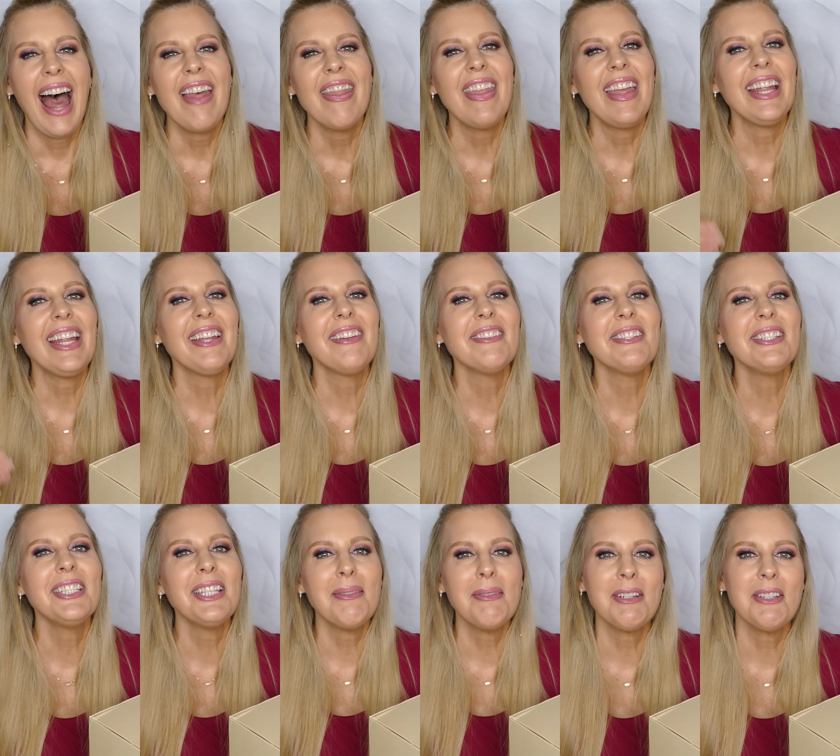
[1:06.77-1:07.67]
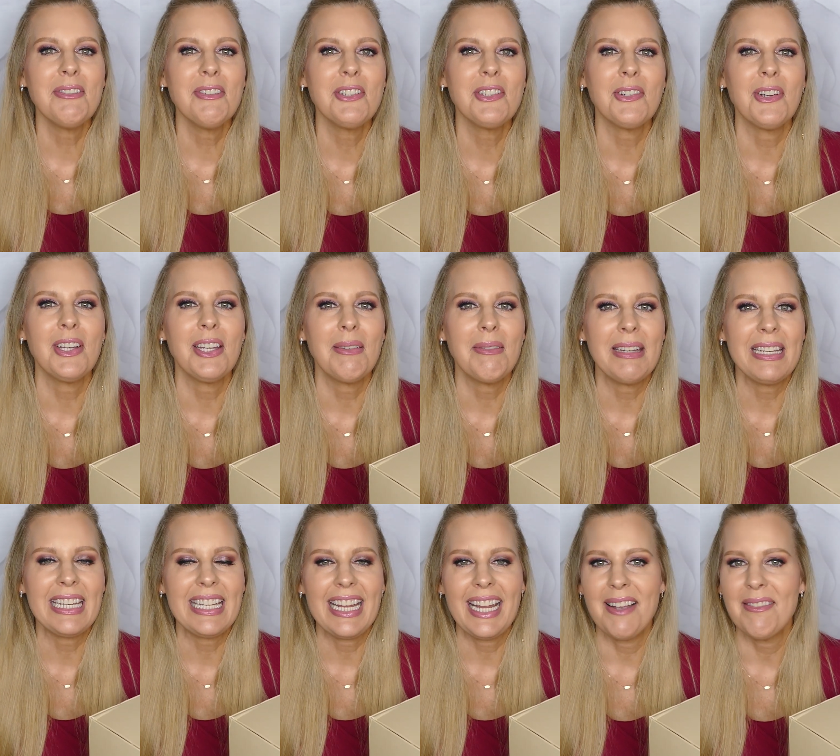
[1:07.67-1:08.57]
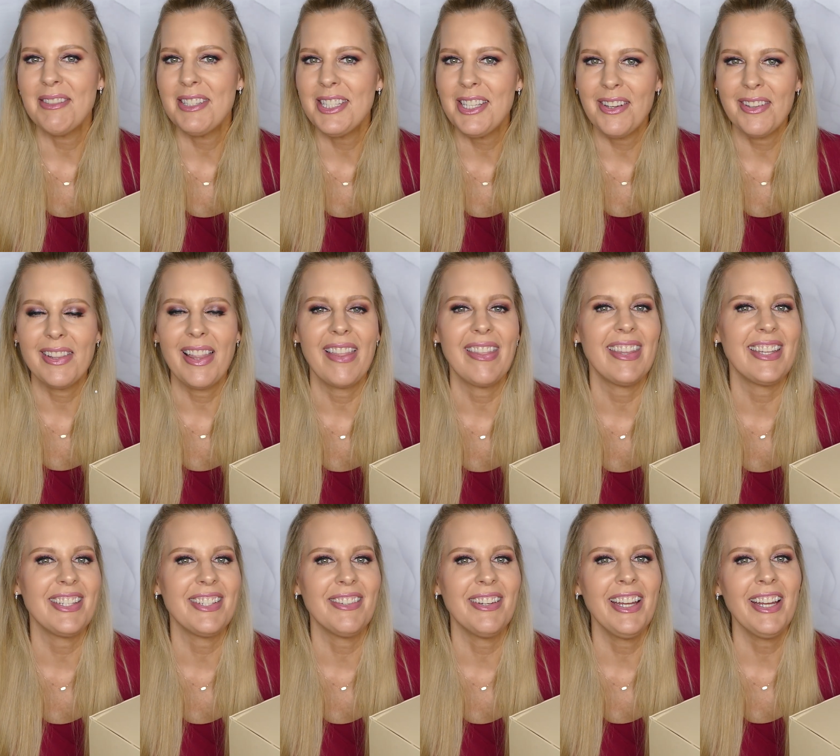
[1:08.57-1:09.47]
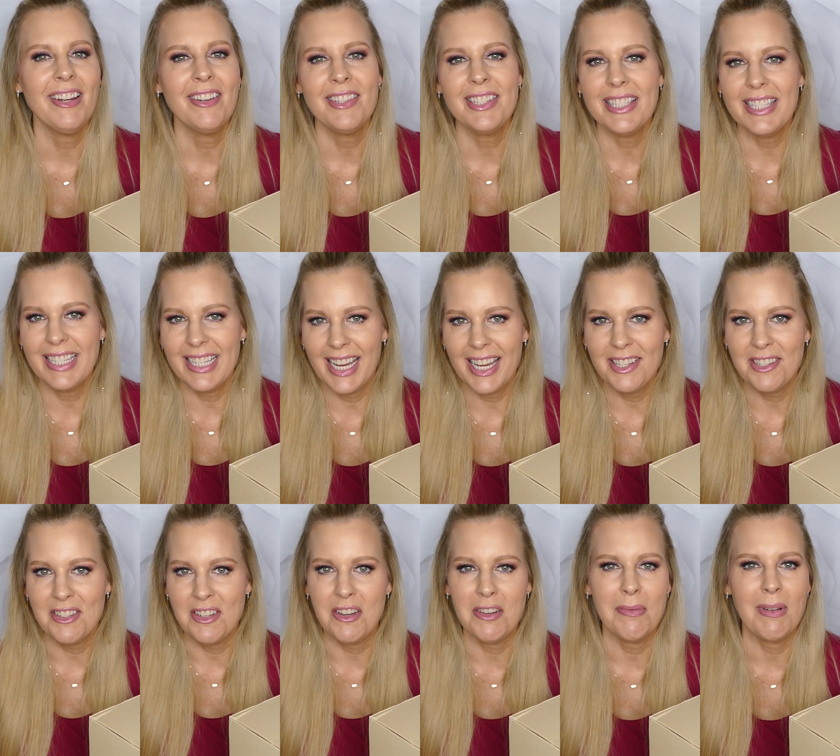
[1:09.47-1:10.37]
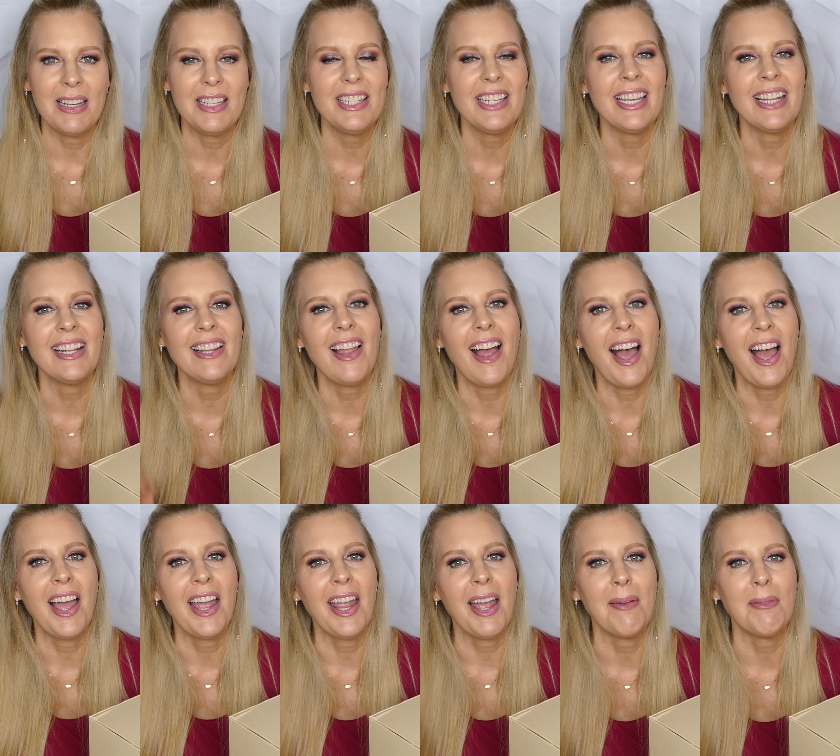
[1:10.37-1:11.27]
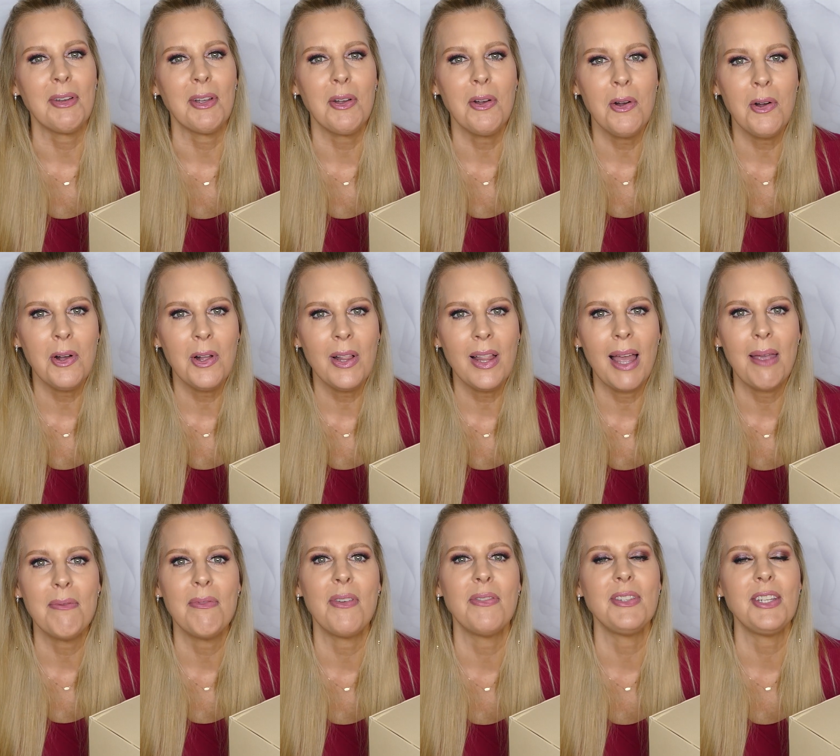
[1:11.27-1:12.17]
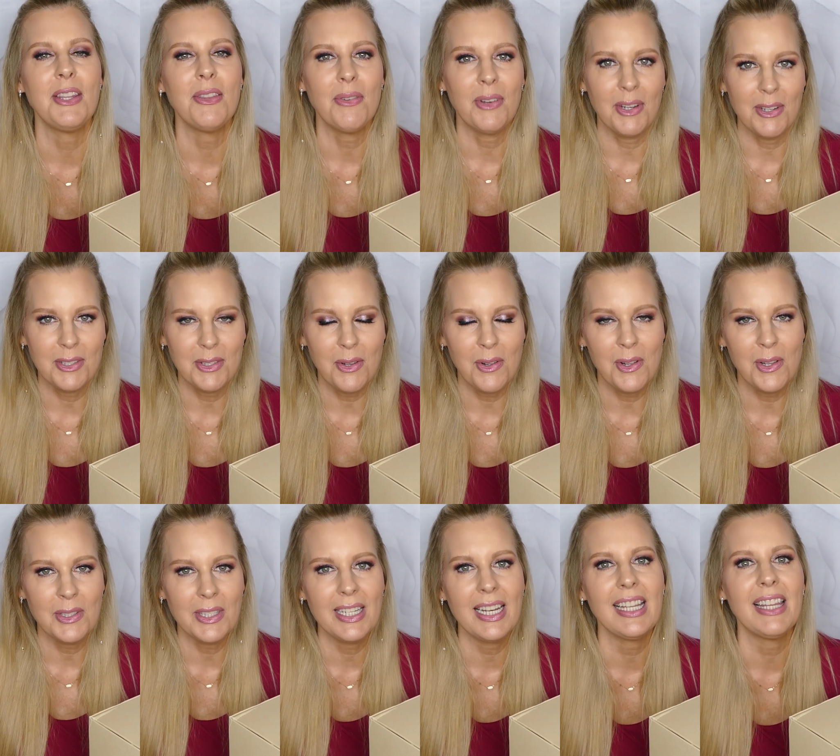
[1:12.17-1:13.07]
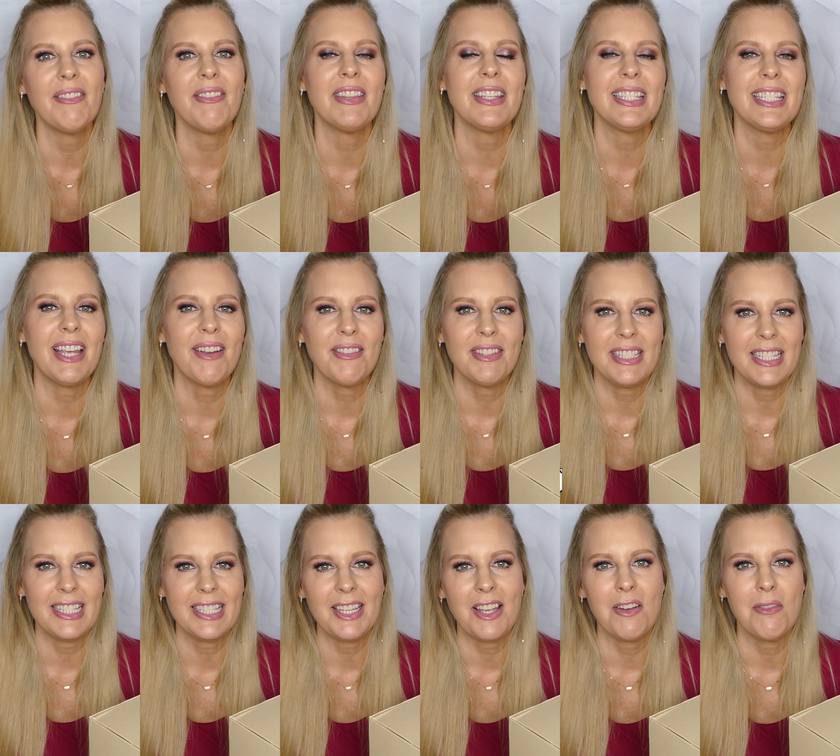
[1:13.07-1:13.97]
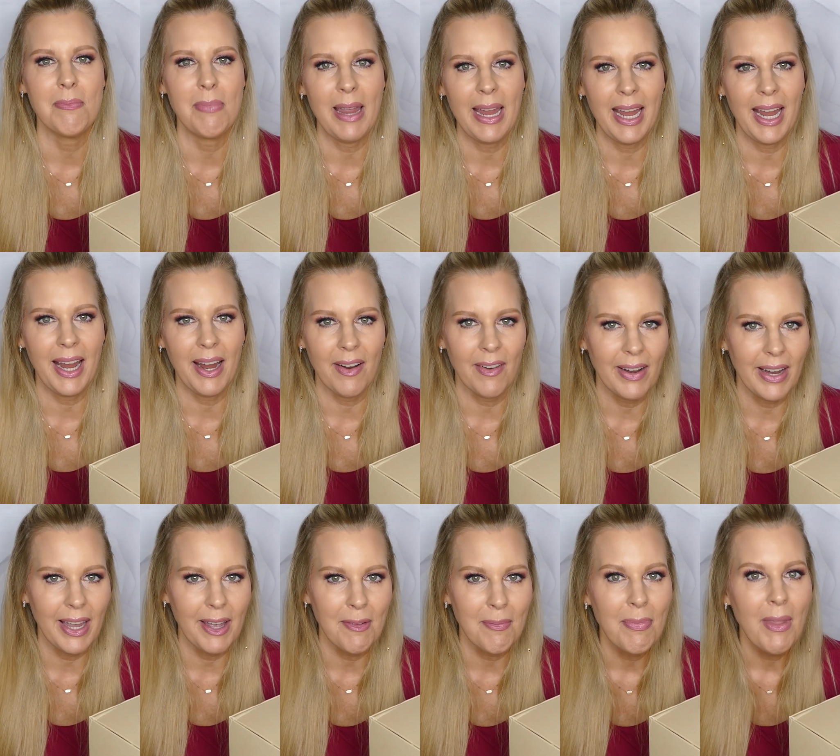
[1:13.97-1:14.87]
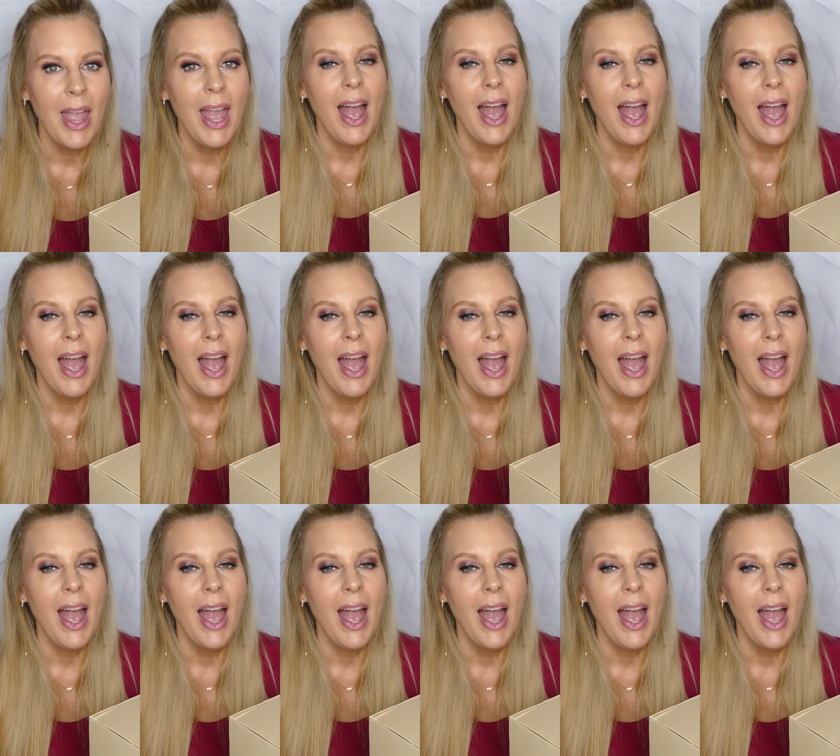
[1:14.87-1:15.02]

Thank you so much for joining me today. I'm so glad that you're here. Just in case you're new to my channel, hi, I'm Nicole. I'm fifty-three years old and I live in the San Francisco Bay Area.